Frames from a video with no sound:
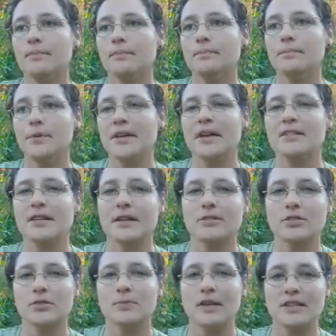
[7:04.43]
because that
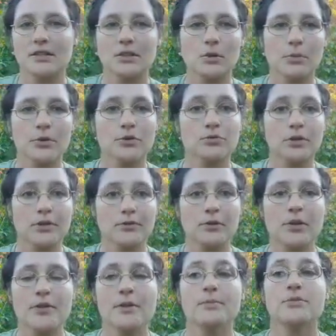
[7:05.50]
just makes it a little more stressful
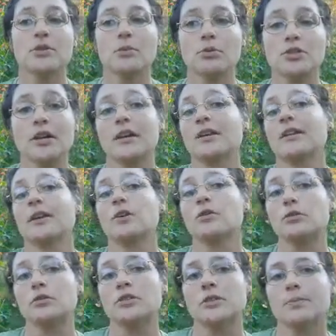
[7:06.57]
on them. So we're talking like
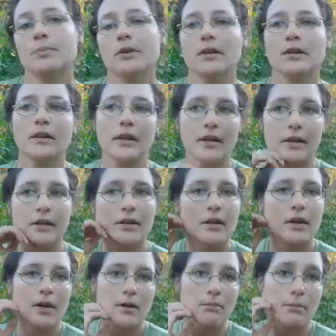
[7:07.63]
early spring, like
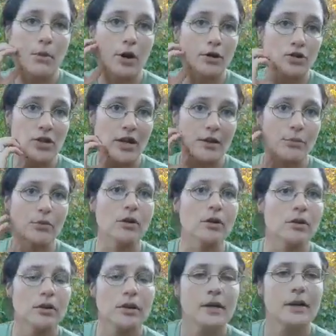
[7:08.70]
March,
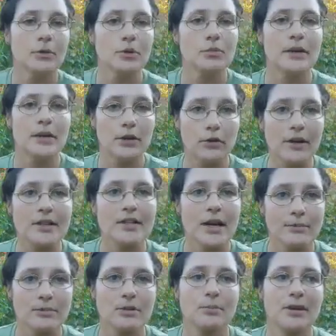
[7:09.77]
April would be a great
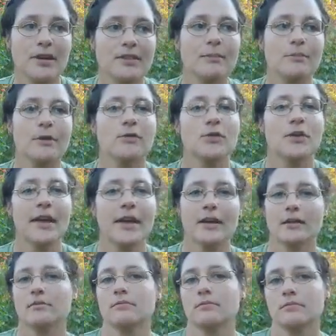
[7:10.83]
time to plant them if you can't
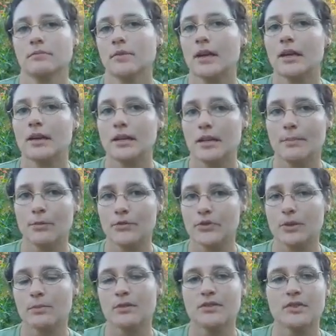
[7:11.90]
get any
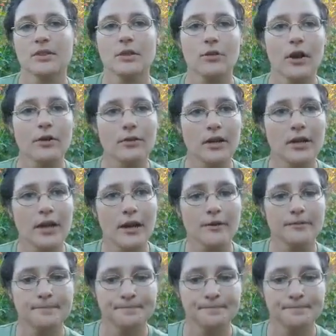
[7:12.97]
persimmons in the ground right now.